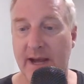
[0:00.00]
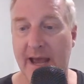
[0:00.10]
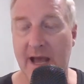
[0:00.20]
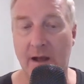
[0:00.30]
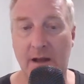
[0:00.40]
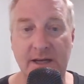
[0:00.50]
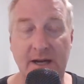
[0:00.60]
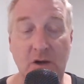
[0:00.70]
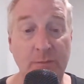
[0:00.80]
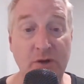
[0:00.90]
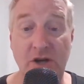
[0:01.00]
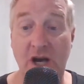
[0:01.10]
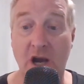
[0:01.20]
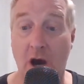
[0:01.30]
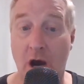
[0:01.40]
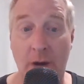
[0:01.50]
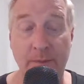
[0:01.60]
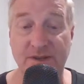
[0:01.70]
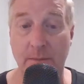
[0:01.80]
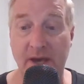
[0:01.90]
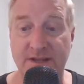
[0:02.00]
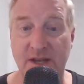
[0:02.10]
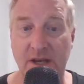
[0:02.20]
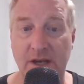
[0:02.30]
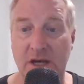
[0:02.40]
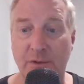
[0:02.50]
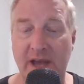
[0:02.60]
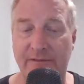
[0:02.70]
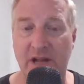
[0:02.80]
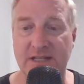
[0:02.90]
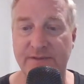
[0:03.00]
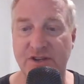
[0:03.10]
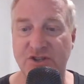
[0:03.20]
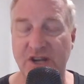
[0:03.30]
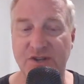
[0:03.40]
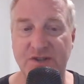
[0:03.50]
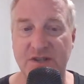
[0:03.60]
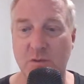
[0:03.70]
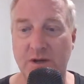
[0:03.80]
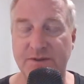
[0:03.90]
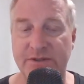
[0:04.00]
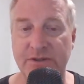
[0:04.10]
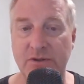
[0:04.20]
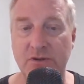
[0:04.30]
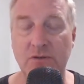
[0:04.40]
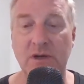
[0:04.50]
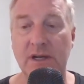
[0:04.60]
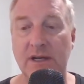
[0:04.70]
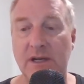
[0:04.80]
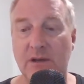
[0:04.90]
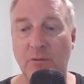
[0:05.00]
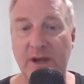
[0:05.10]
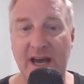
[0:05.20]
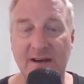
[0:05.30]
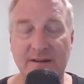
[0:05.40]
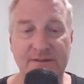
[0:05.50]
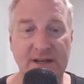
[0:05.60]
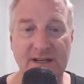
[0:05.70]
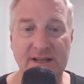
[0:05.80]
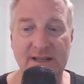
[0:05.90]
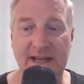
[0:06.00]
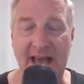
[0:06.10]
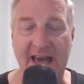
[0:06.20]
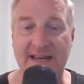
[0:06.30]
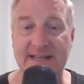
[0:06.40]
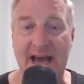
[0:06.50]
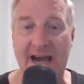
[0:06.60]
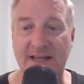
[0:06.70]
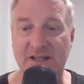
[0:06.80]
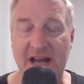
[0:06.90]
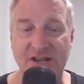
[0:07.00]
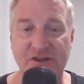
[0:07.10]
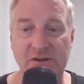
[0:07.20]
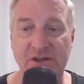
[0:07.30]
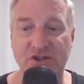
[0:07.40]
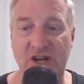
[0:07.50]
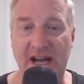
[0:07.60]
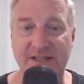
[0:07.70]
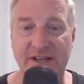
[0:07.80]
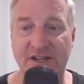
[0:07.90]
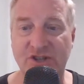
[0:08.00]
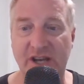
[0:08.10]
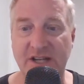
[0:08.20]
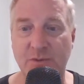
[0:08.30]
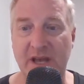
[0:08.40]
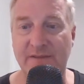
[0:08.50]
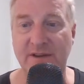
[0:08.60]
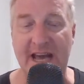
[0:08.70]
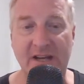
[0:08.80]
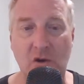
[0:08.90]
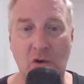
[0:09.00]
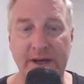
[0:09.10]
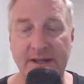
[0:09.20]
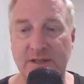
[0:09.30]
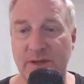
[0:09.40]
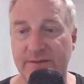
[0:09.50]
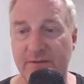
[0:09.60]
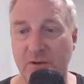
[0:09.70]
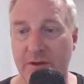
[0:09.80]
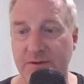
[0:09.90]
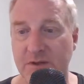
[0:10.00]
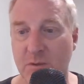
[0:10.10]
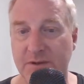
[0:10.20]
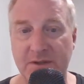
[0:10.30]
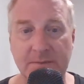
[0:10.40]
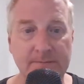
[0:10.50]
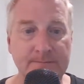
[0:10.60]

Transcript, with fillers: And uh, crypto.com is amazing here. We have lots of exchanges as well too. We have uh, NDAX, National Digital Asset Exchange. We have Netcoins. We have a few others as well too.